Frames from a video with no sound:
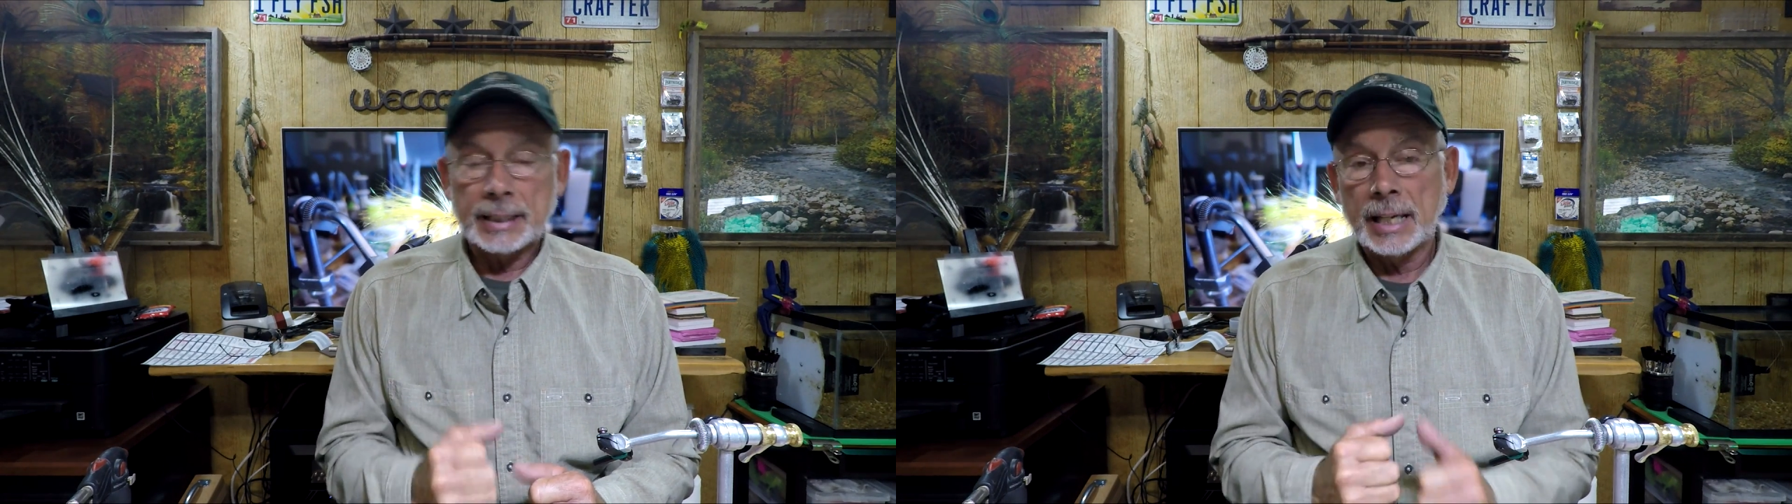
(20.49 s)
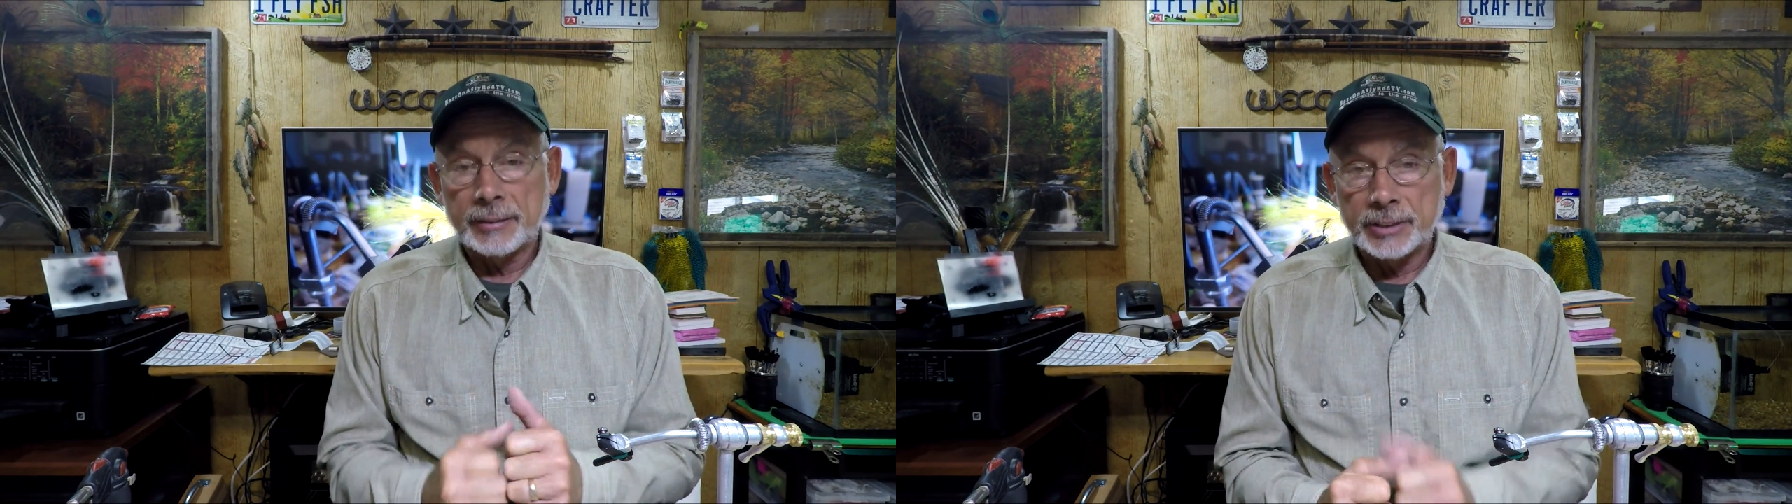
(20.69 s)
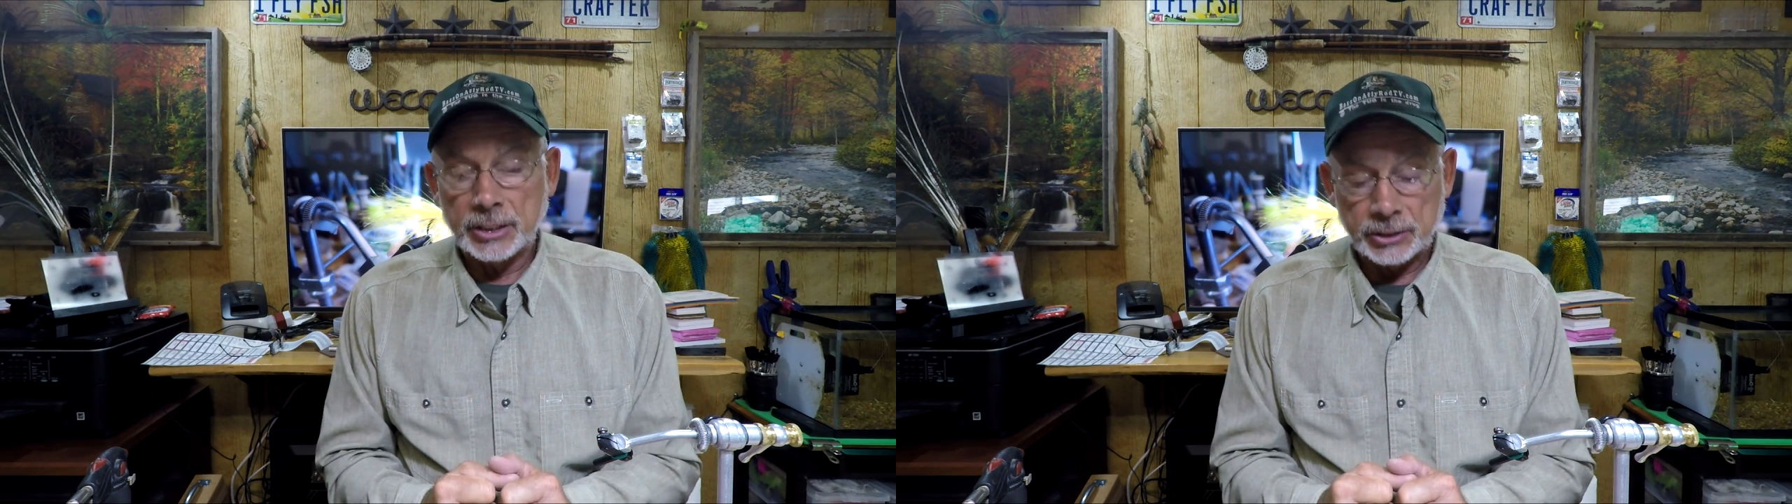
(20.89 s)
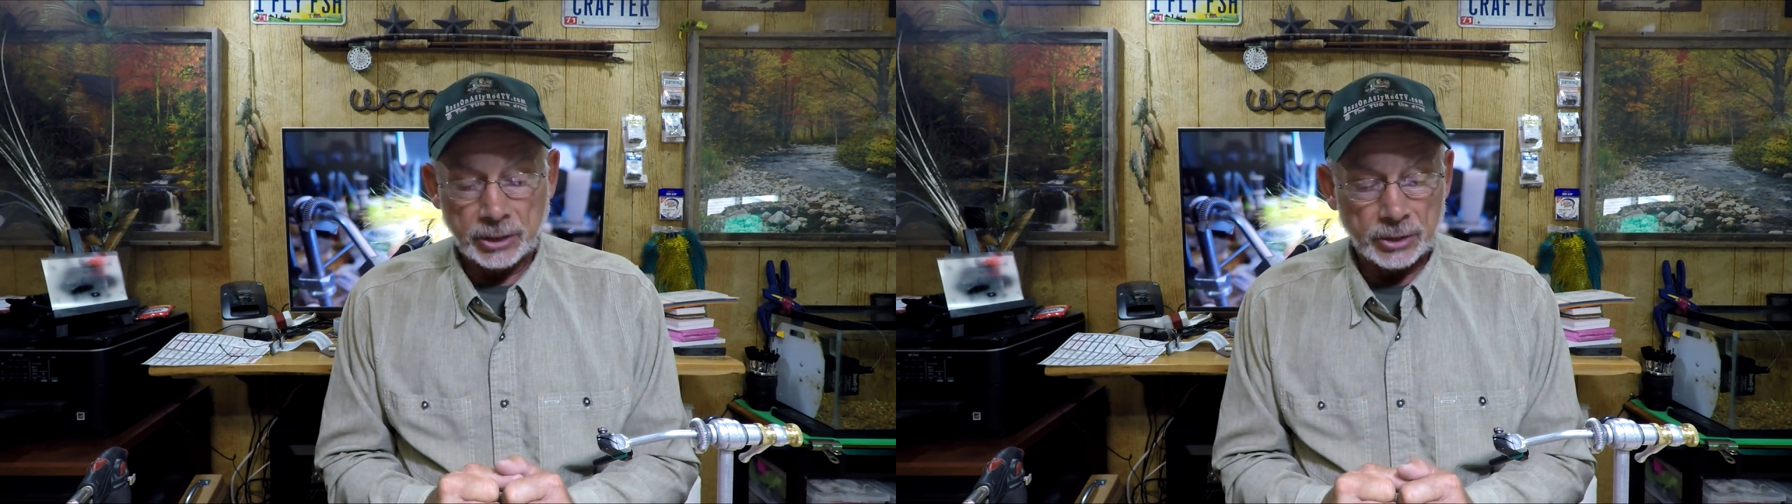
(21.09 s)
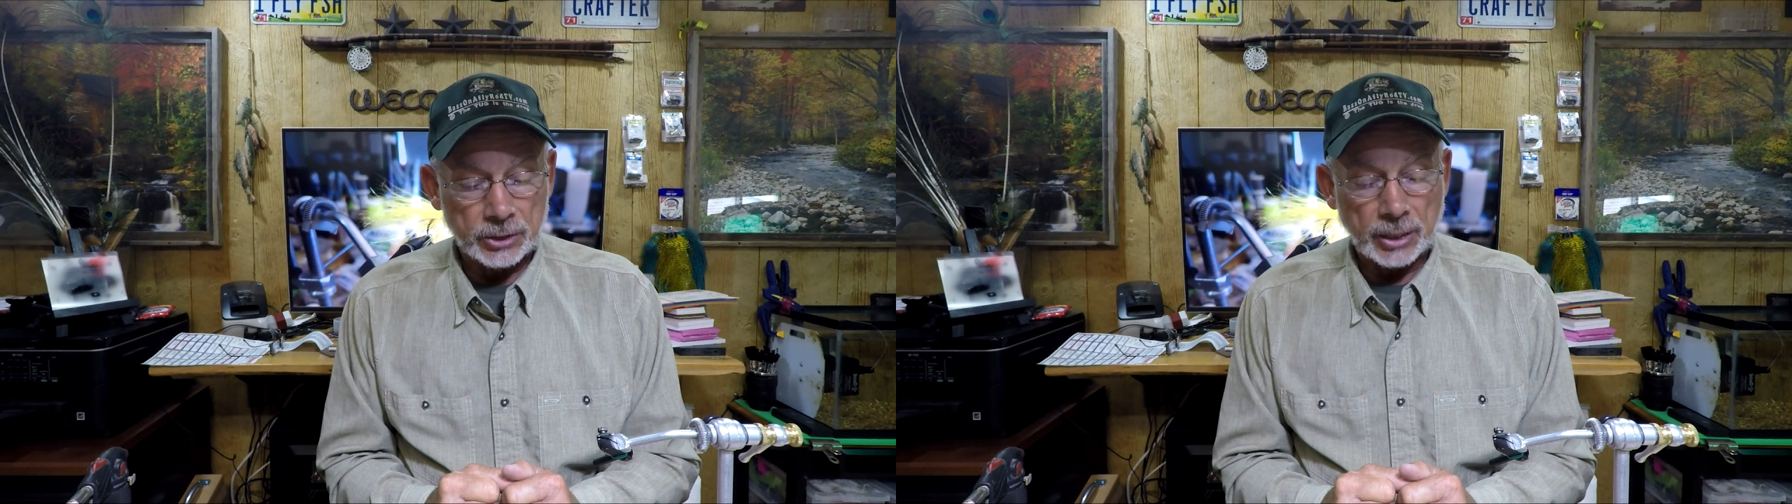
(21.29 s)
kind of
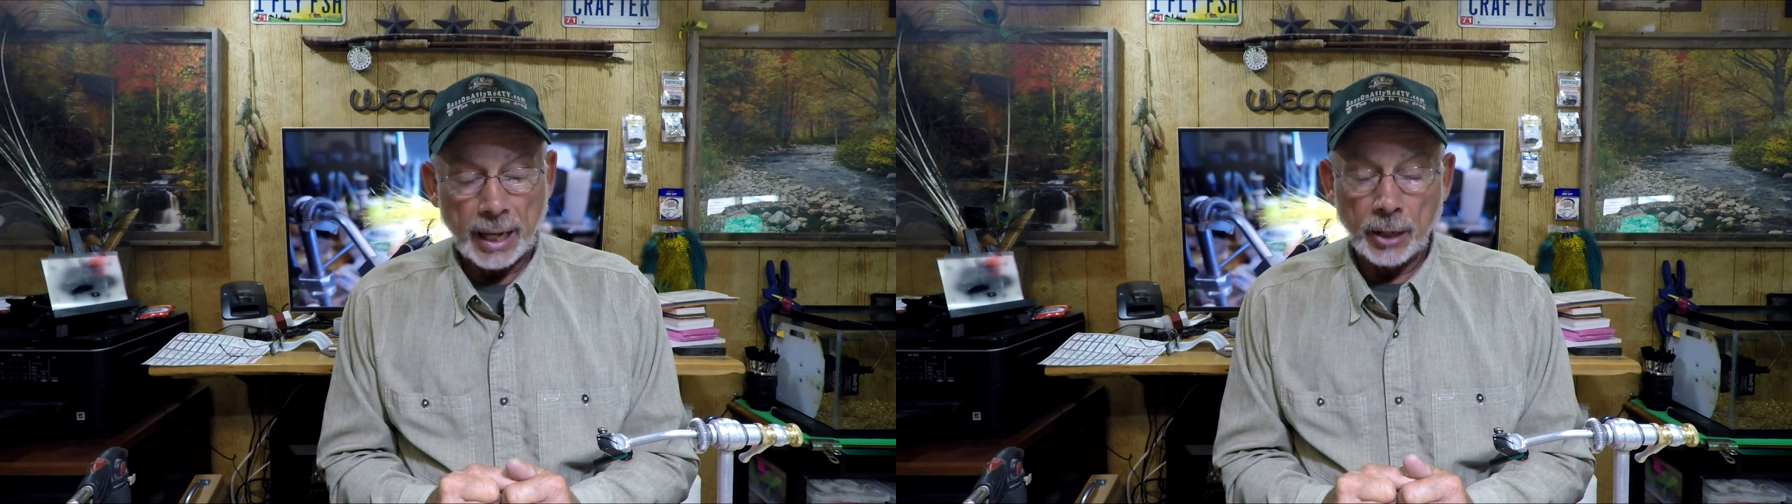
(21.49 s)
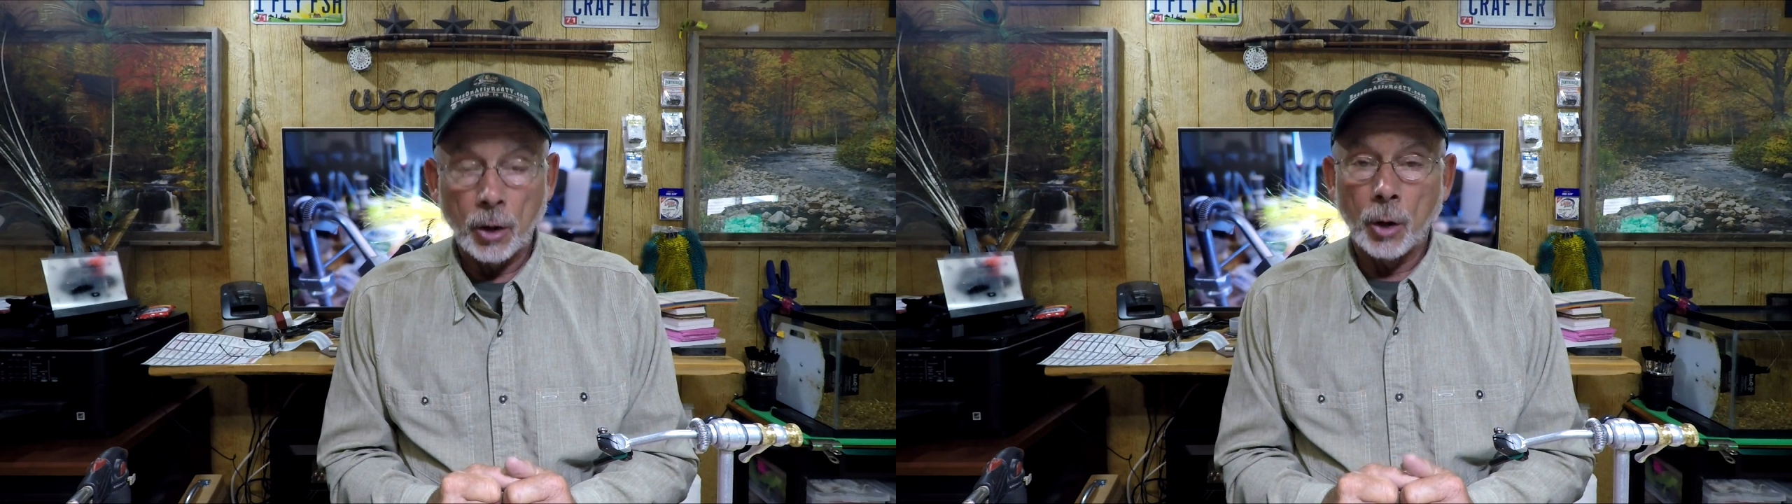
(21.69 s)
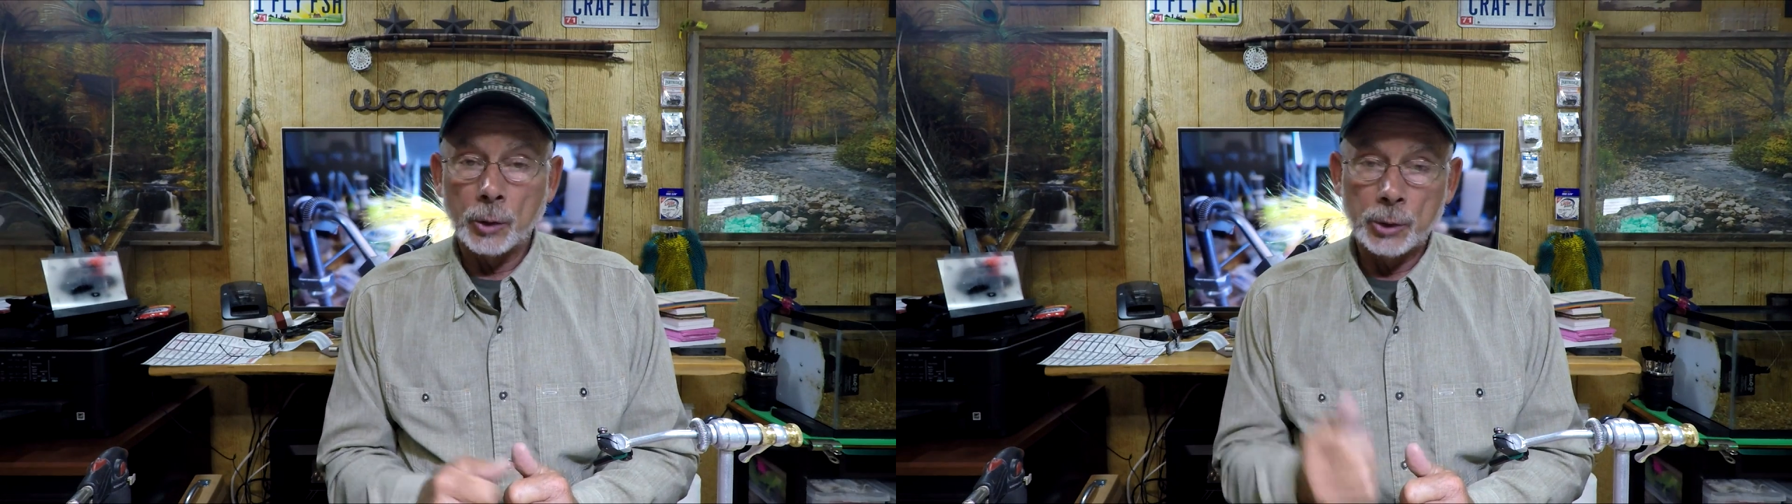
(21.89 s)
distance at all.